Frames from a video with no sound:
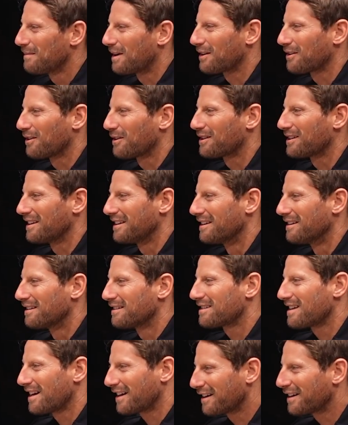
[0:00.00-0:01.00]
McLaughlin. Yeah.
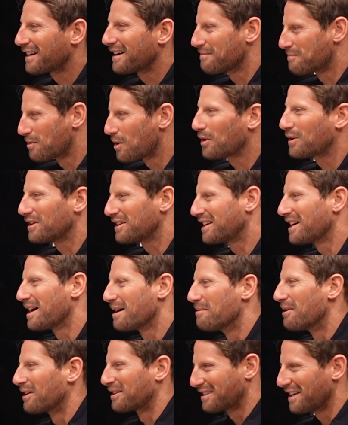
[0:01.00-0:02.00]
It's like a broken gear.
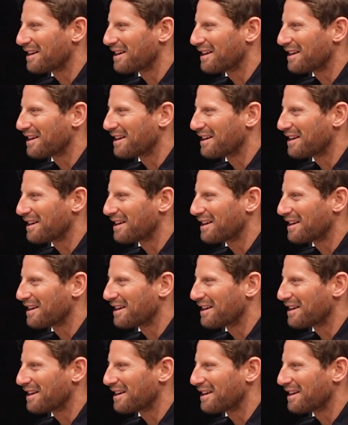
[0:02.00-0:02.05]
Yeah,